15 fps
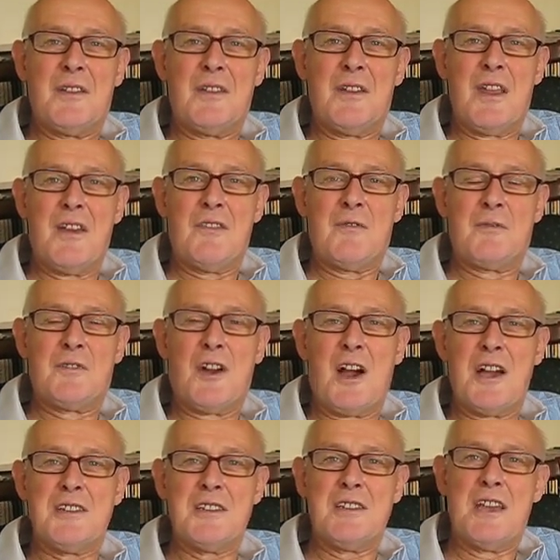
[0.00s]
They've
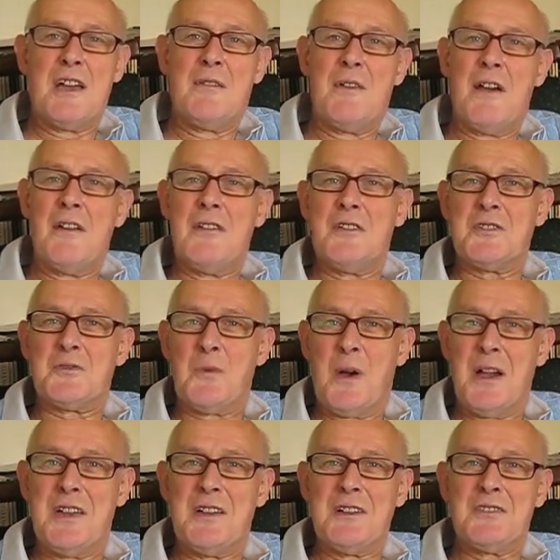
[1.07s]
tried in their various
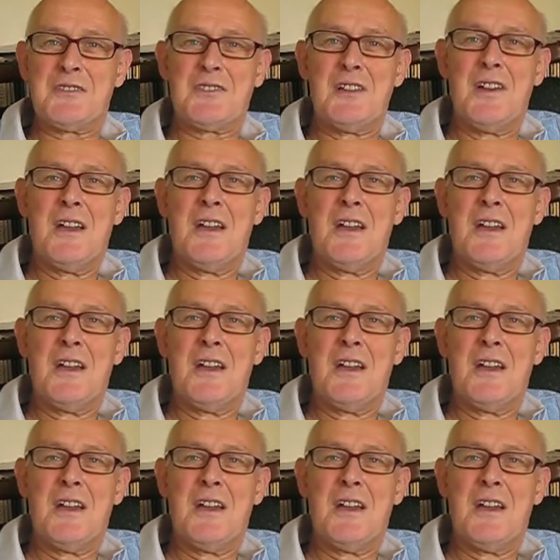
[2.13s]
ways